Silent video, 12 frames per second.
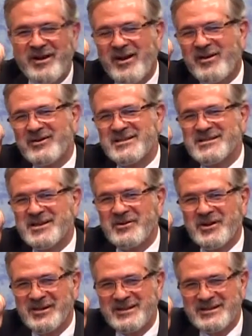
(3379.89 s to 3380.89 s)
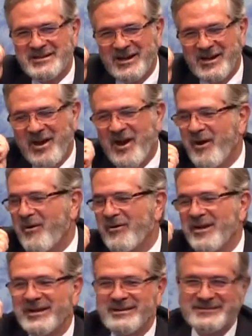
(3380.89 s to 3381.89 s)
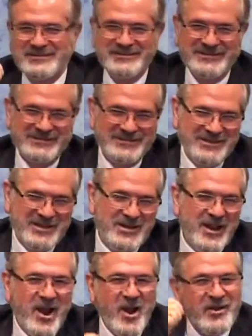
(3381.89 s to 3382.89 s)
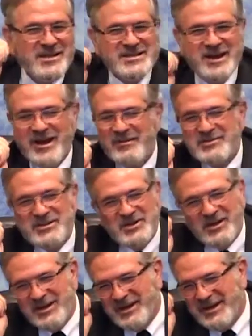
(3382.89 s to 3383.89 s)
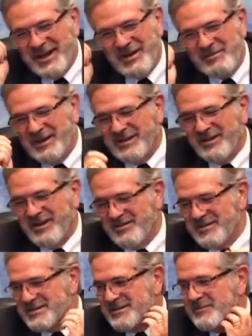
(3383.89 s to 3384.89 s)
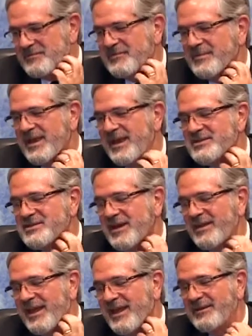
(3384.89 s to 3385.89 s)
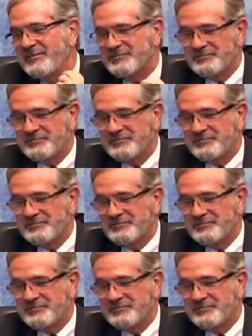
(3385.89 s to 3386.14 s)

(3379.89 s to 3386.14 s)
Oh, it's so good to talk. Oh, no, he's not. I'm sure you can get him at the office. So then